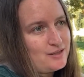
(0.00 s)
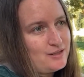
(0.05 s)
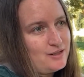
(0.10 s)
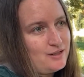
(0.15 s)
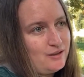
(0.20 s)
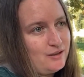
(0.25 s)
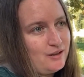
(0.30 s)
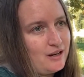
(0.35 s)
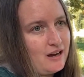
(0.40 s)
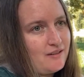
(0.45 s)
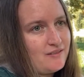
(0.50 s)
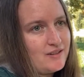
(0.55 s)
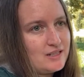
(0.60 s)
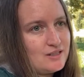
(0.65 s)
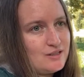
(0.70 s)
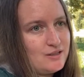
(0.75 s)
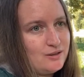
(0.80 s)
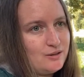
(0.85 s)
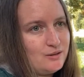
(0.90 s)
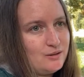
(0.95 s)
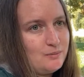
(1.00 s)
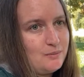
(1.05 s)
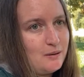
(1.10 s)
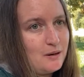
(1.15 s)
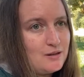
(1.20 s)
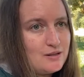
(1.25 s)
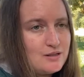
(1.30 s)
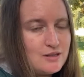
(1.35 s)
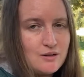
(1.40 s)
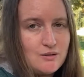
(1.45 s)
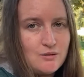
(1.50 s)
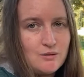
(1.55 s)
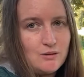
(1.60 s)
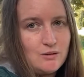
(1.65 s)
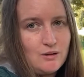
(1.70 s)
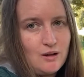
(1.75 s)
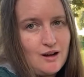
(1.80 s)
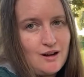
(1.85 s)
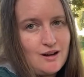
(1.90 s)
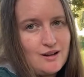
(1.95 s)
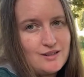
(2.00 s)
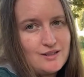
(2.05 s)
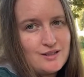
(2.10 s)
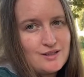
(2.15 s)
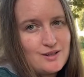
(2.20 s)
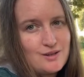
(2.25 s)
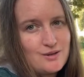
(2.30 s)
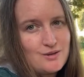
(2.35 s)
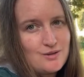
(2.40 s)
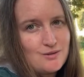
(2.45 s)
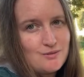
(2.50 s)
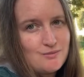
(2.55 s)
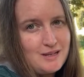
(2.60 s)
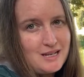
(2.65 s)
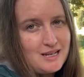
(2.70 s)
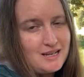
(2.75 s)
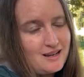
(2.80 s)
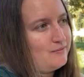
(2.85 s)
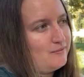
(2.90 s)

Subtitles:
to having to post it all on social media.